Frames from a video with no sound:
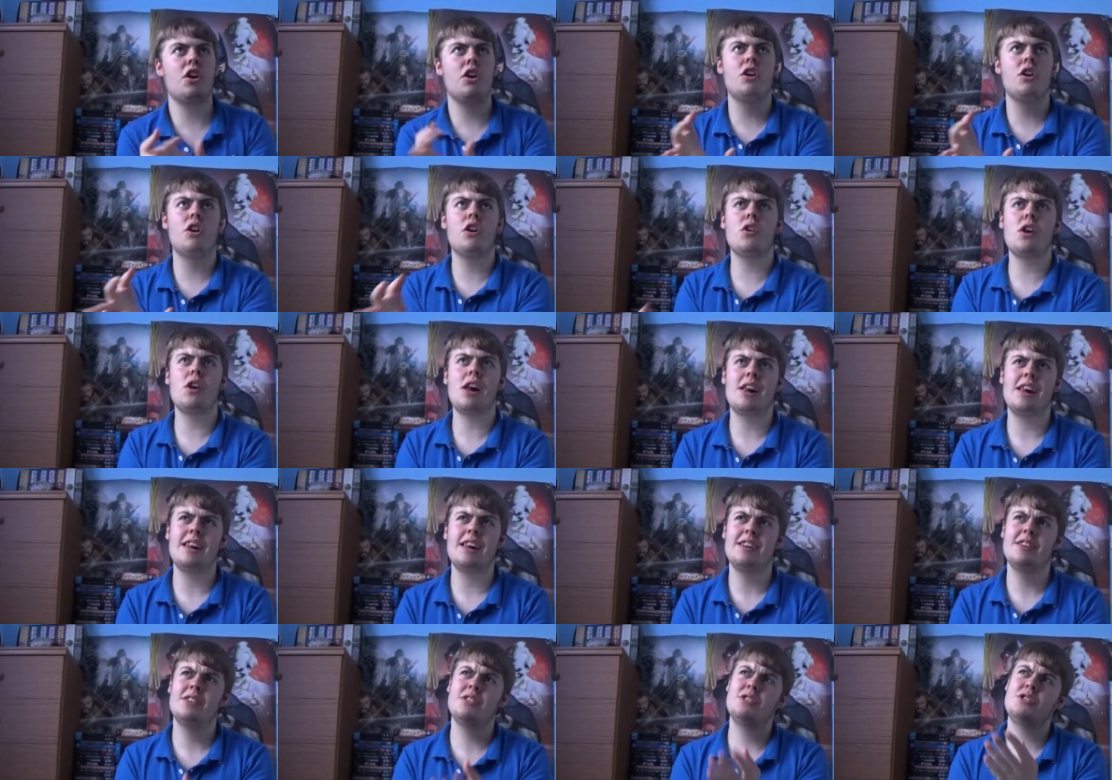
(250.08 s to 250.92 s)

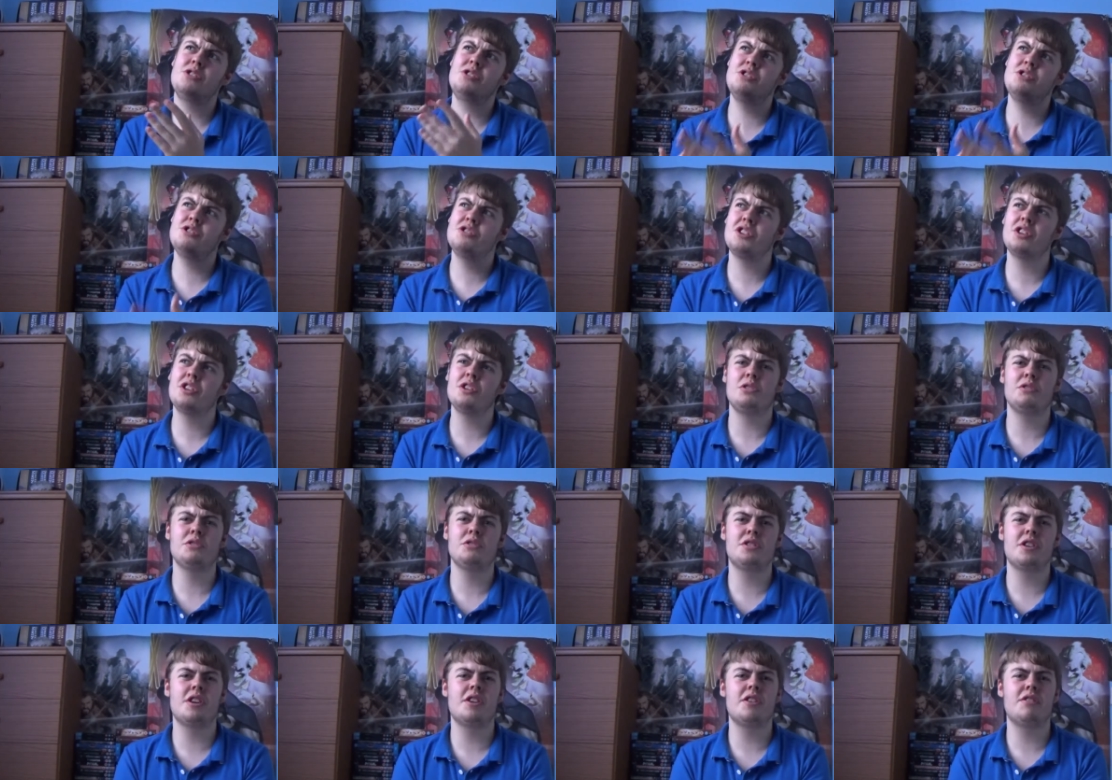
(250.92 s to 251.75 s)
uh, usually
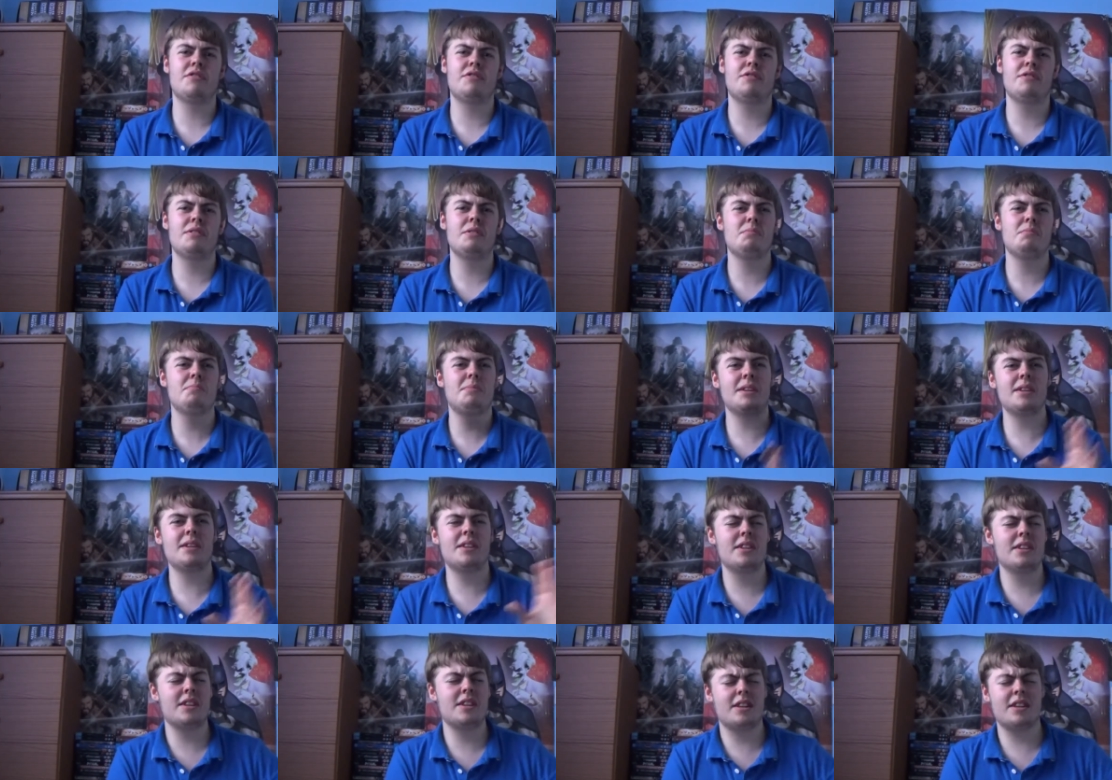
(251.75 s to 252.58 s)
holds down the film,
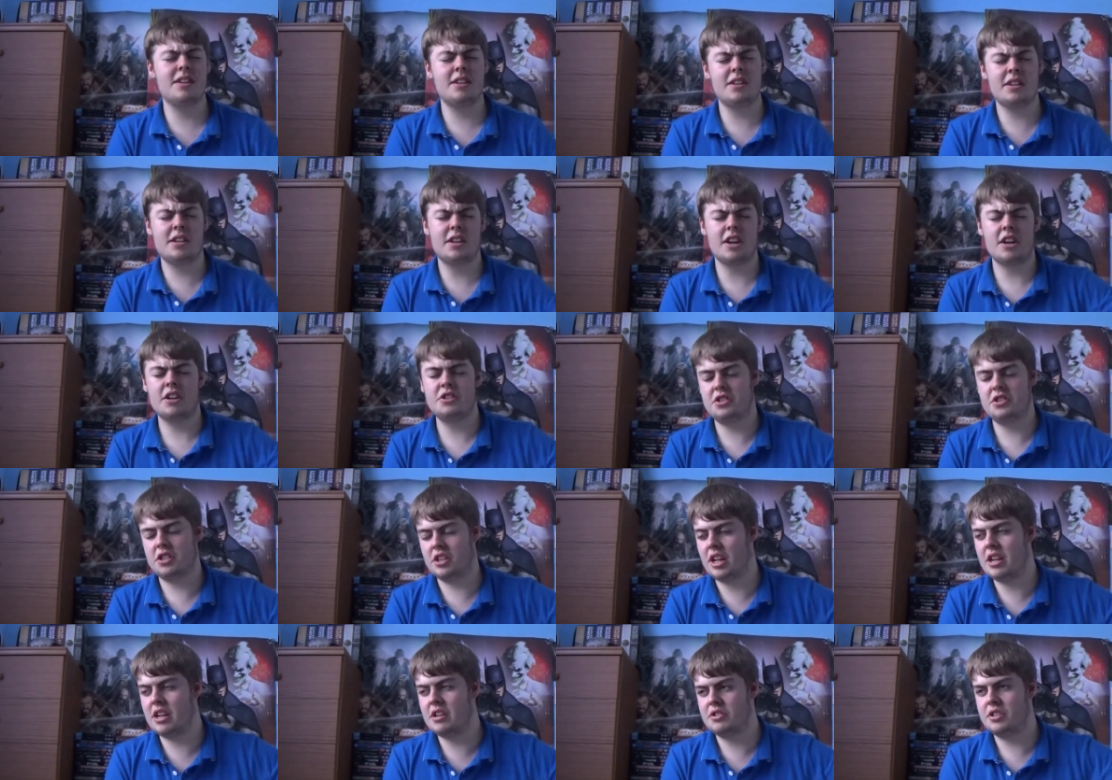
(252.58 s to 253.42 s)
but in uh,
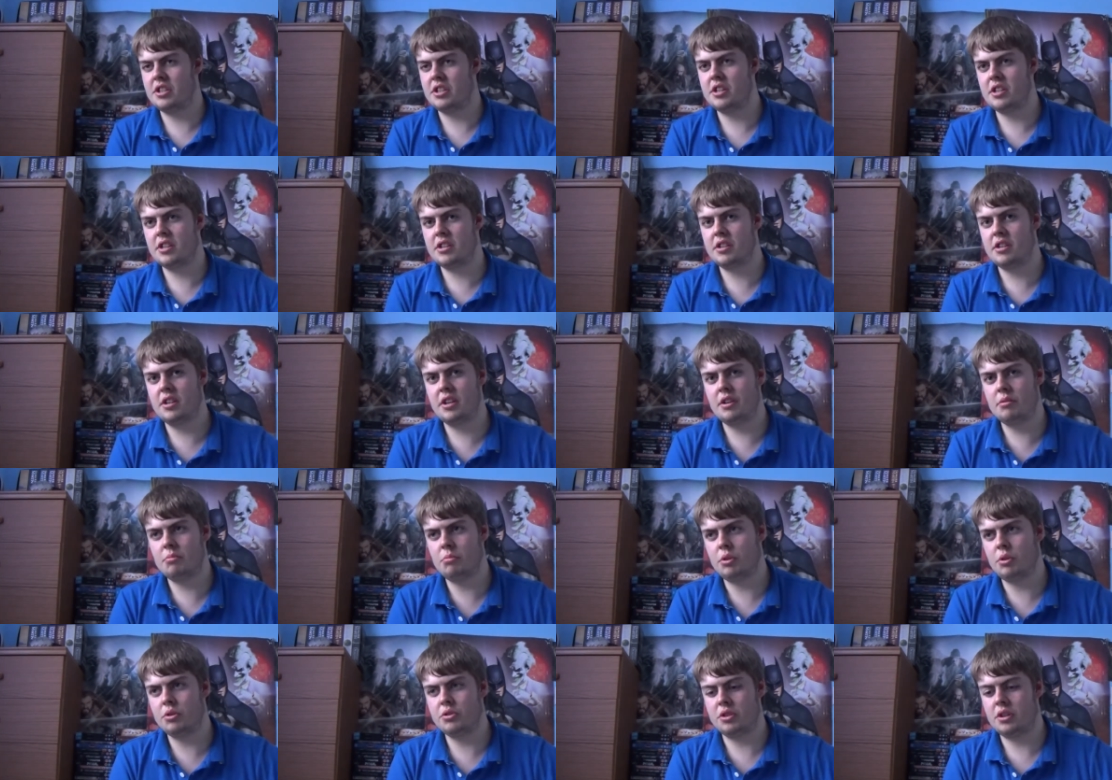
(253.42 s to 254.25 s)
Guardians of the Galaxy it, didn't,
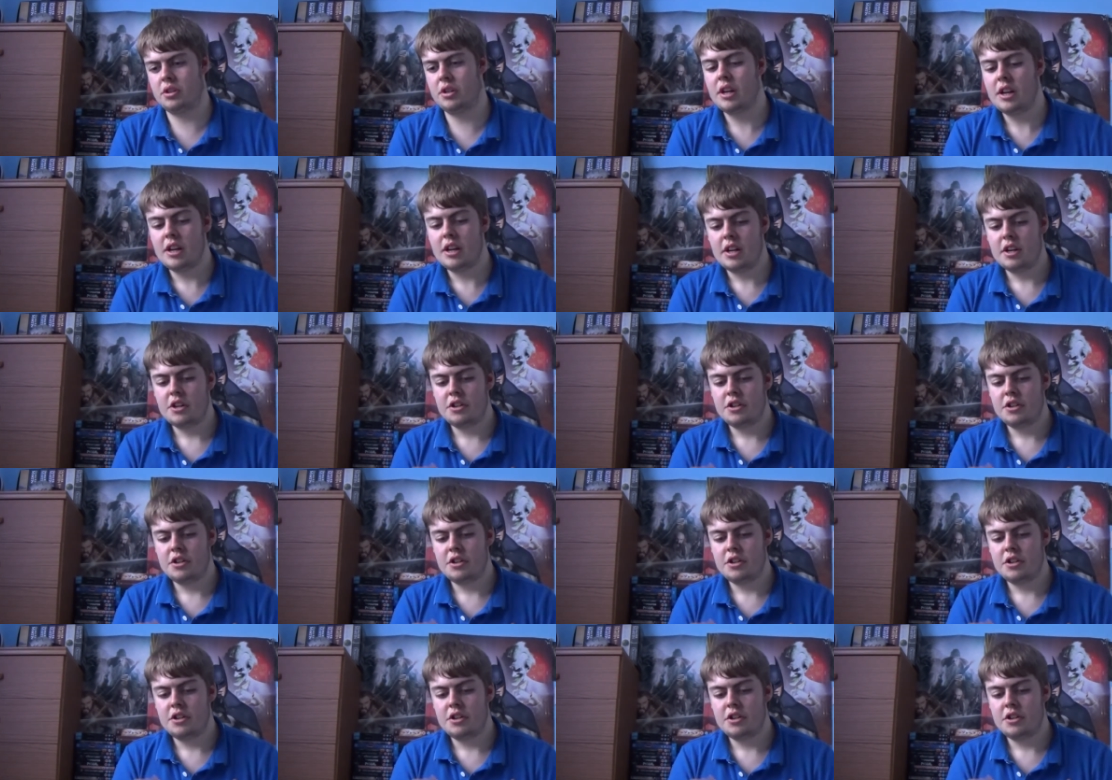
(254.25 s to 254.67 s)
it wasn't.